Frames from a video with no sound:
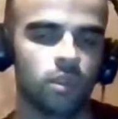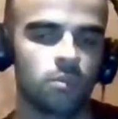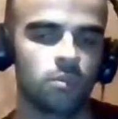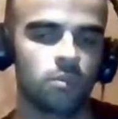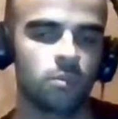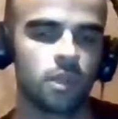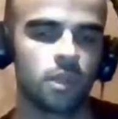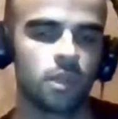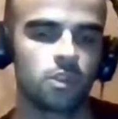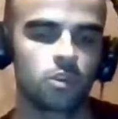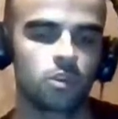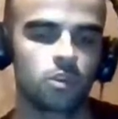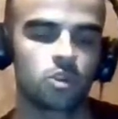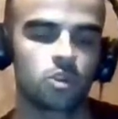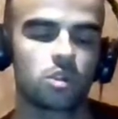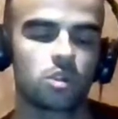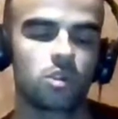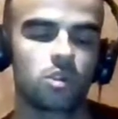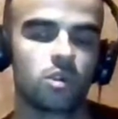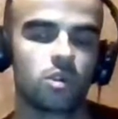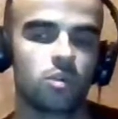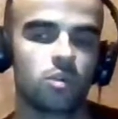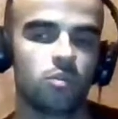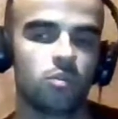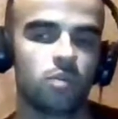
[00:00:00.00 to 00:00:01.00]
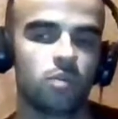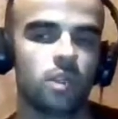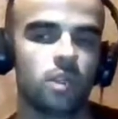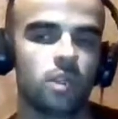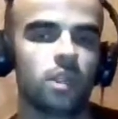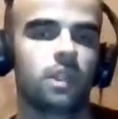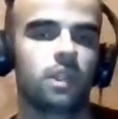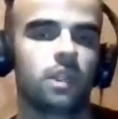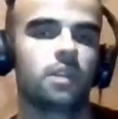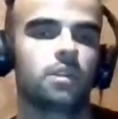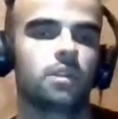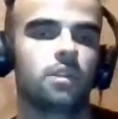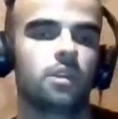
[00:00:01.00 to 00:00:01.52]
my social goal would be
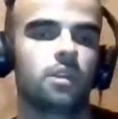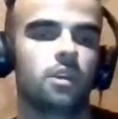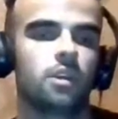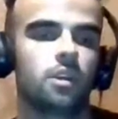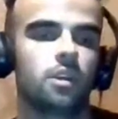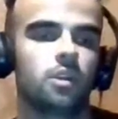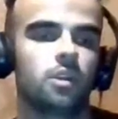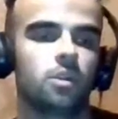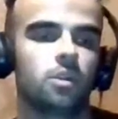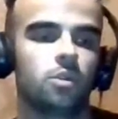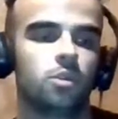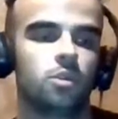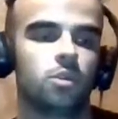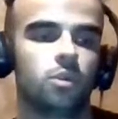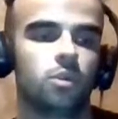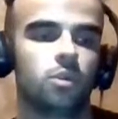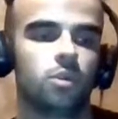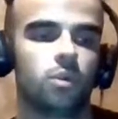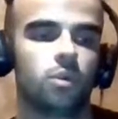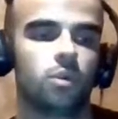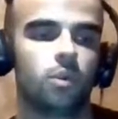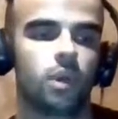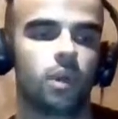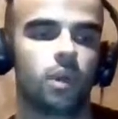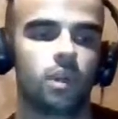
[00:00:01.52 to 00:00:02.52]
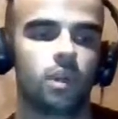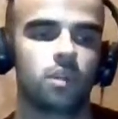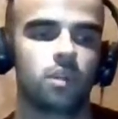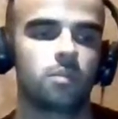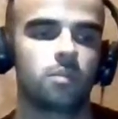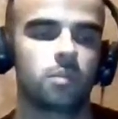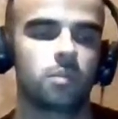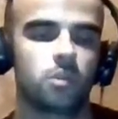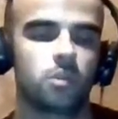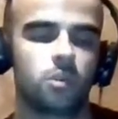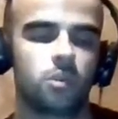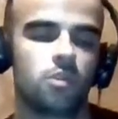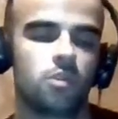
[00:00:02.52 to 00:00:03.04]
like to help,
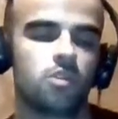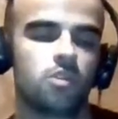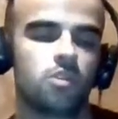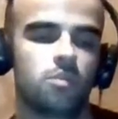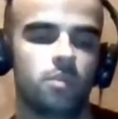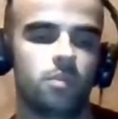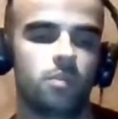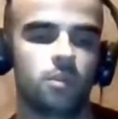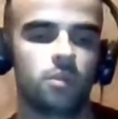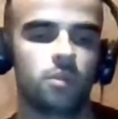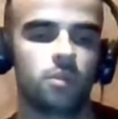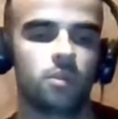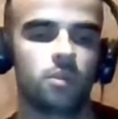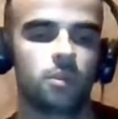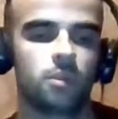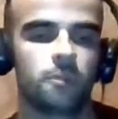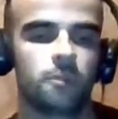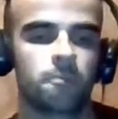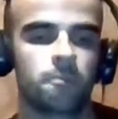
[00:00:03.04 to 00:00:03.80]
to contribute,